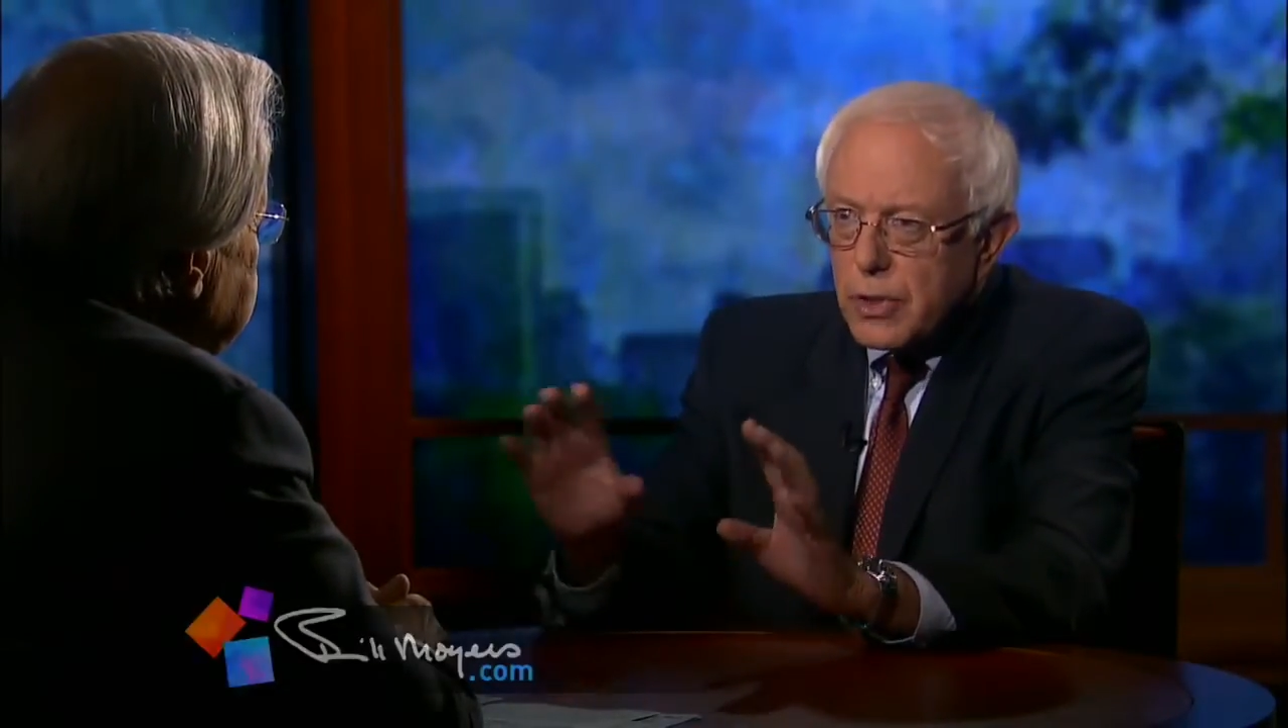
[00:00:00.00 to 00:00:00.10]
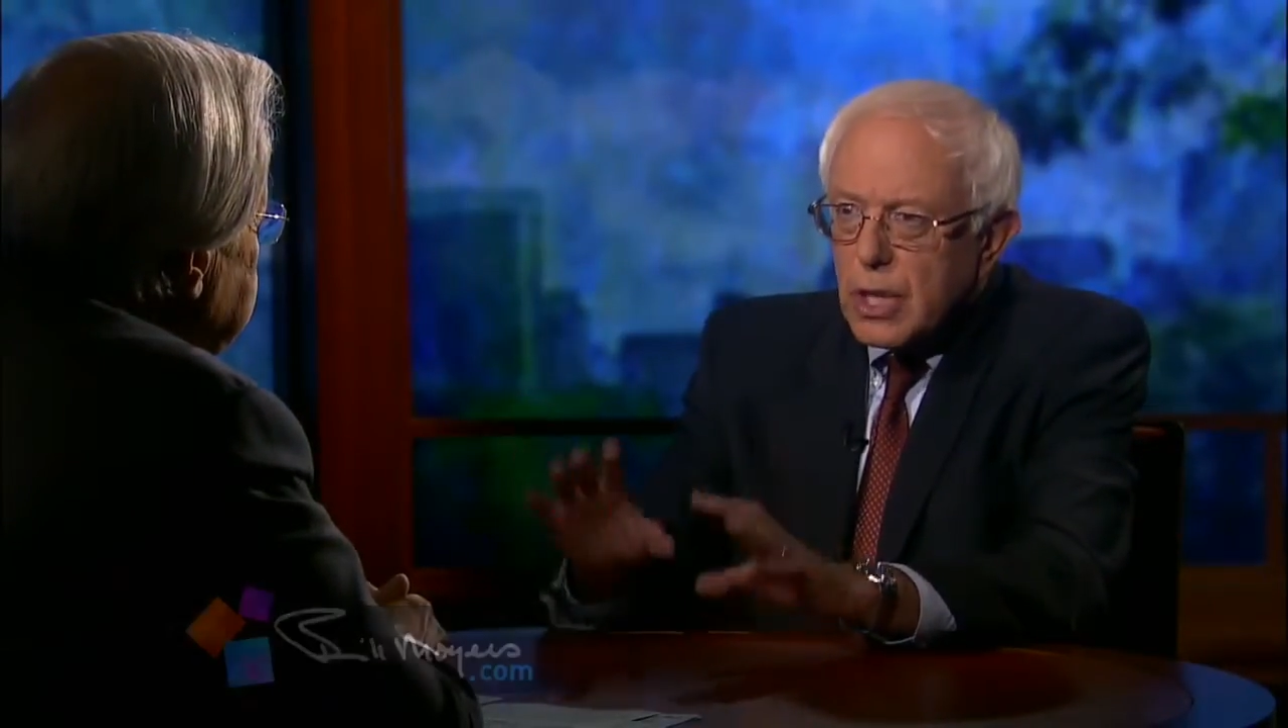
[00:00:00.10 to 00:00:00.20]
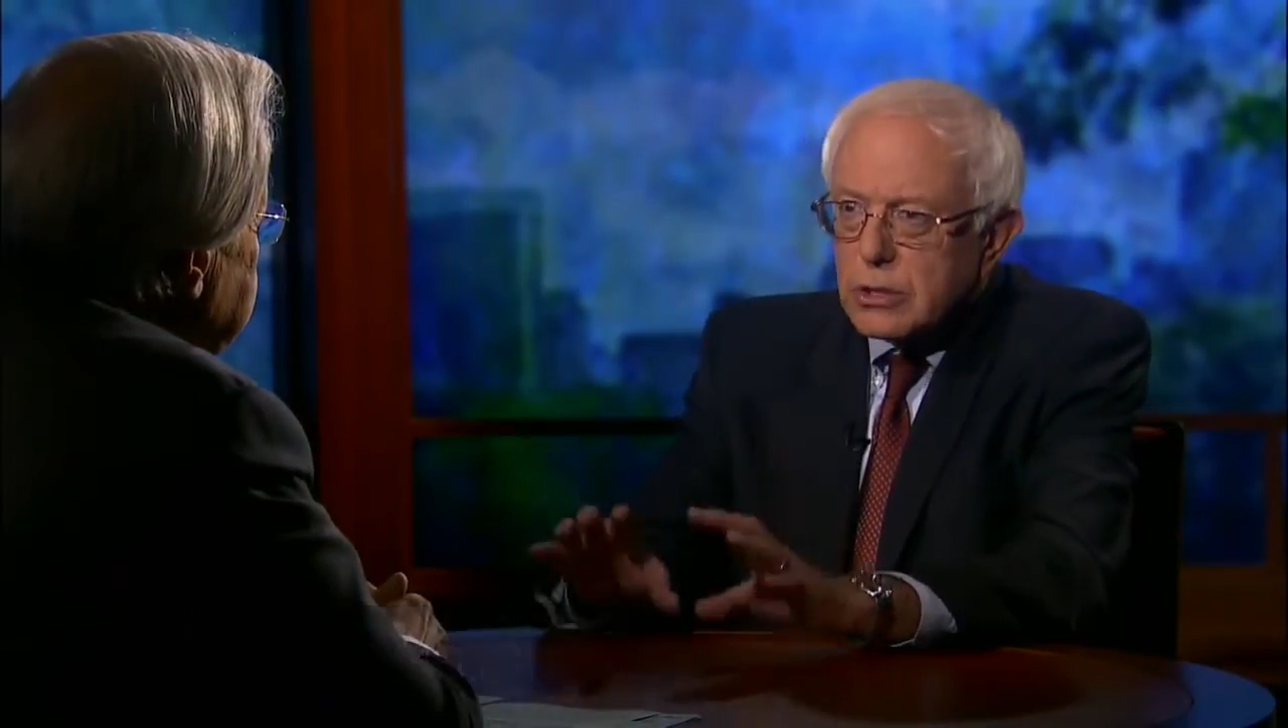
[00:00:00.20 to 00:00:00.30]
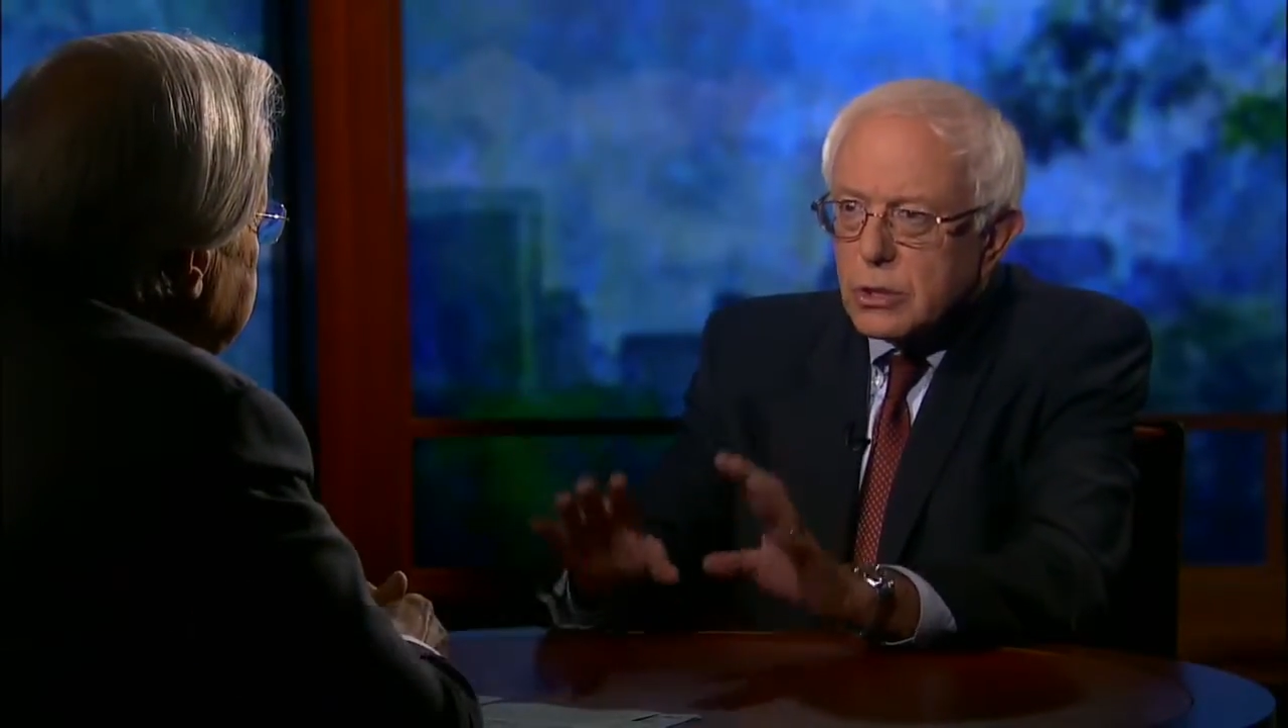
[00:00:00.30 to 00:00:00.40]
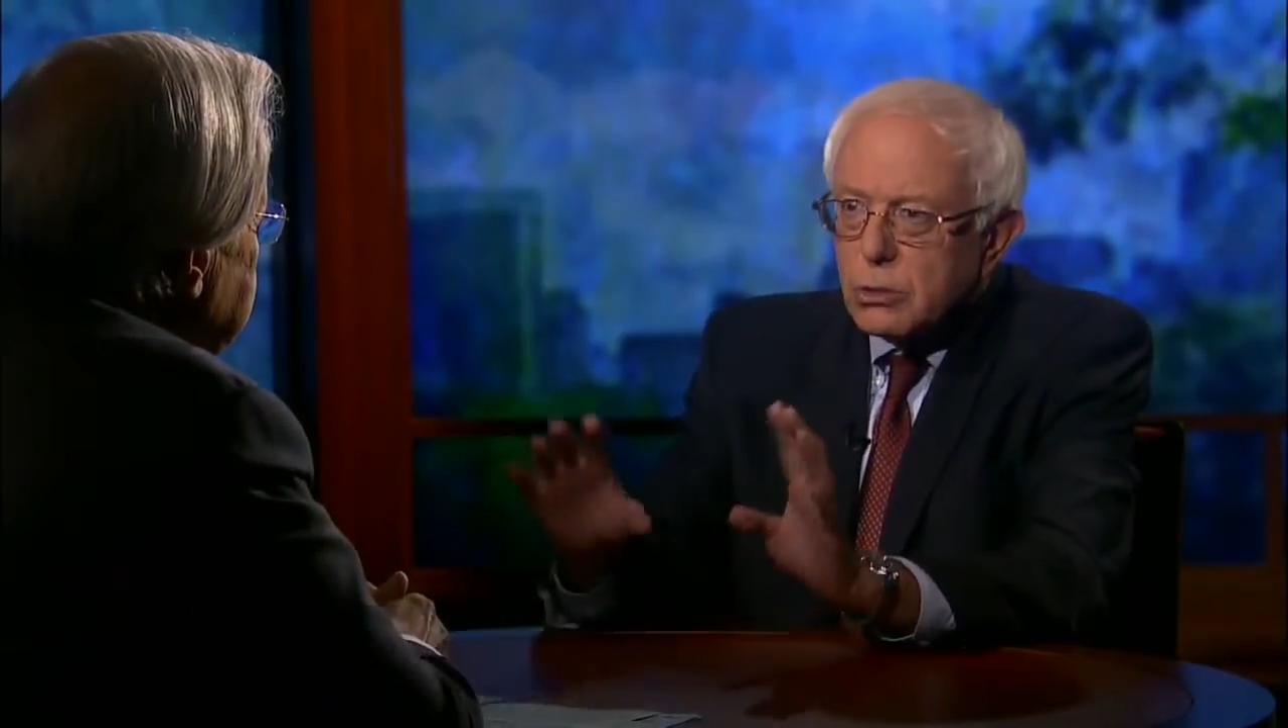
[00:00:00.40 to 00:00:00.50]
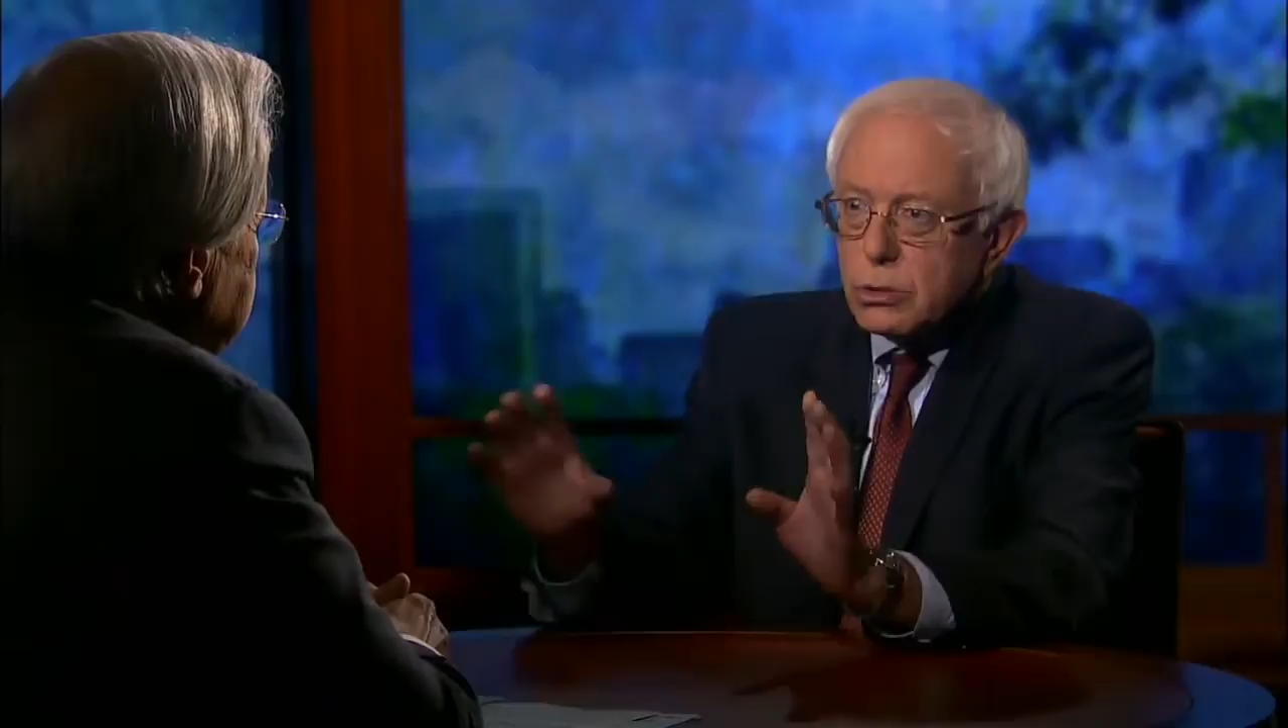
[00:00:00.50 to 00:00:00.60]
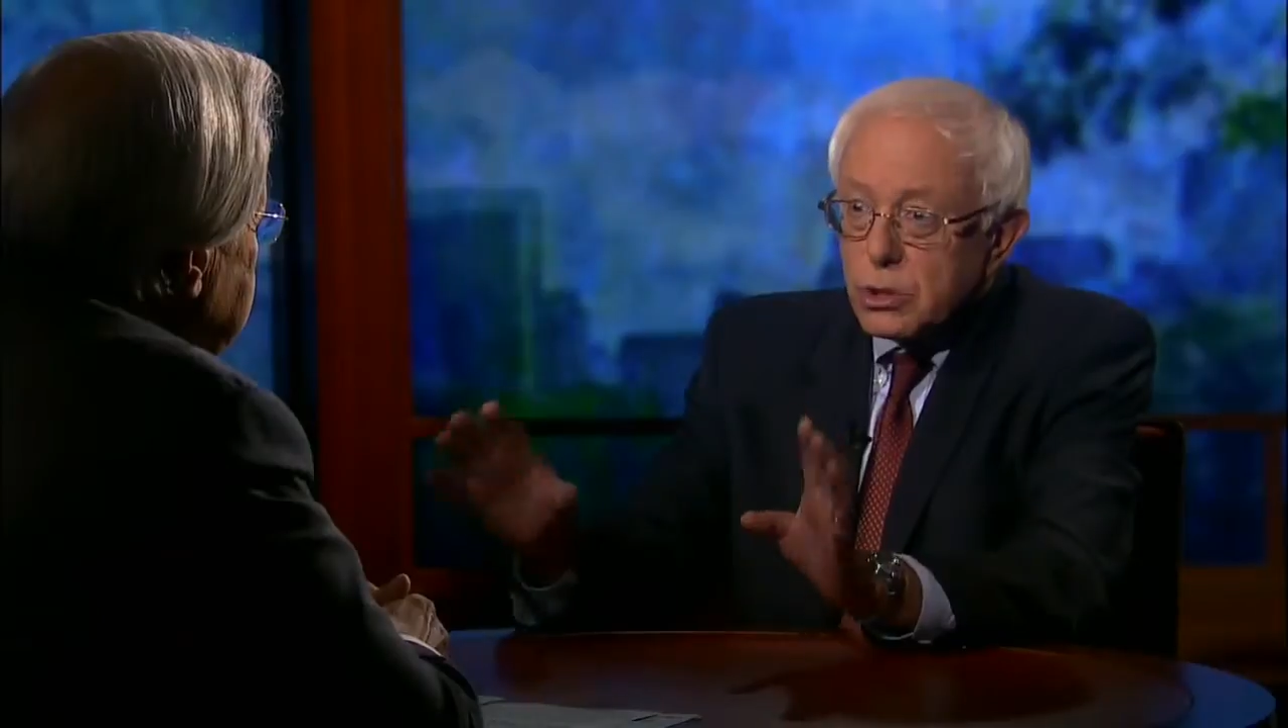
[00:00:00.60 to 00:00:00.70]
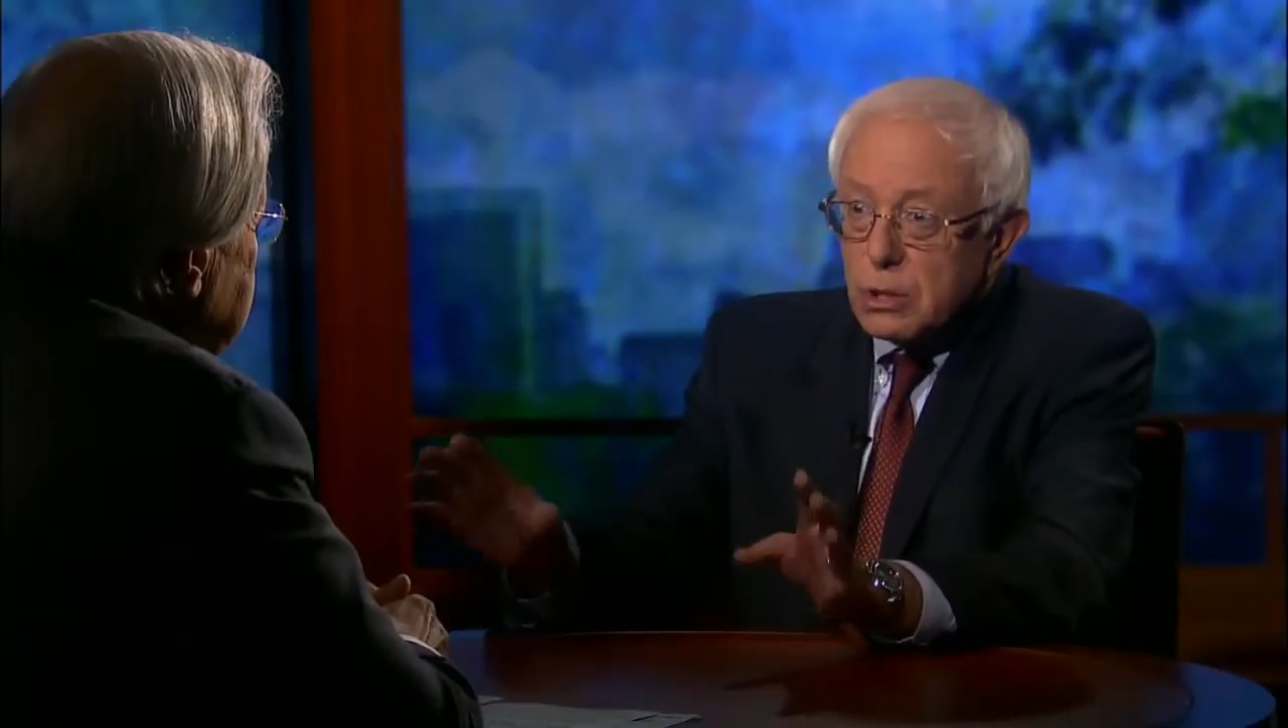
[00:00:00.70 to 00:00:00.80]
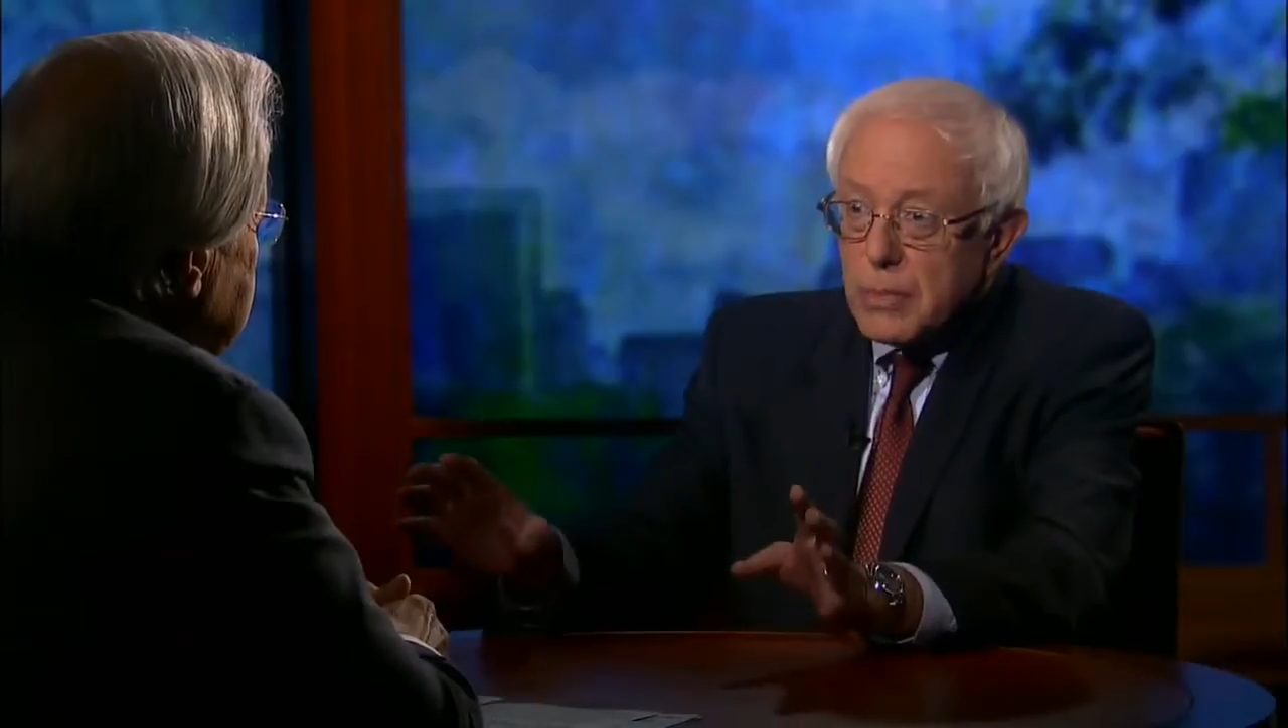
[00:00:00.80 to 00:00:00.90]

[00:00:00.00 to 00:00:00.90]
constitutional